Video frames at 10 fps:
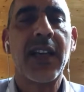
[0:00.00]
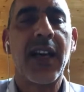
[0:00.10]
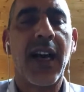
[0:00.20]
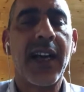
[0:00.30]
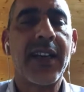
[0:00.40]

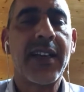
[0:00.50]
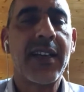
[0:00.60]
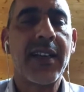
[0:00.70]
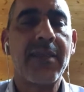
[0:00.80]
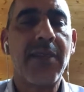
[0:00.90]

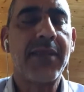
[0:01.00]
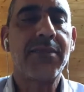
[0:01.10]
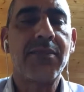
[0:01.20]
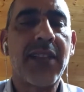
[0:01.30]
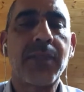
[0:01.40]

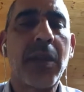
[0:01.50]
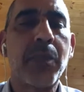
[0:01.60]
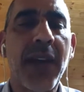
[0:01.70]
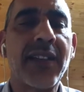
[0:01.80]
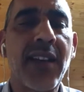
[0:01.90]
And let me
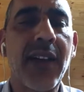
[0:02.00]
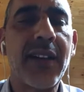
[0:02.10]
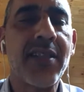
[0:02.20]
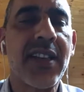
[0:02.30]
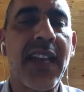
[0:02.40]
paint
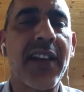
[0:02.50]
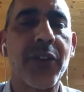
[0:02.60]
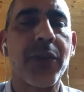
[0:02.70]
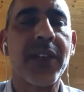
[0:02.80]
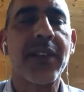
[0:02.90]
a
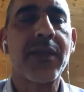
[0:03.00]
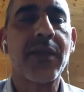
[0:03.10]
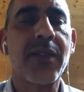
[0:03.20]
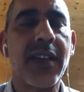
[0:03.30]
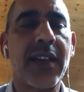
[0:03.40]
scenario here
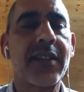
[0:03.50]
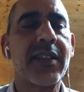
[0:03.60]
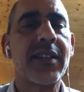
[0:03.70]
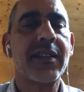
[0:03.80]
that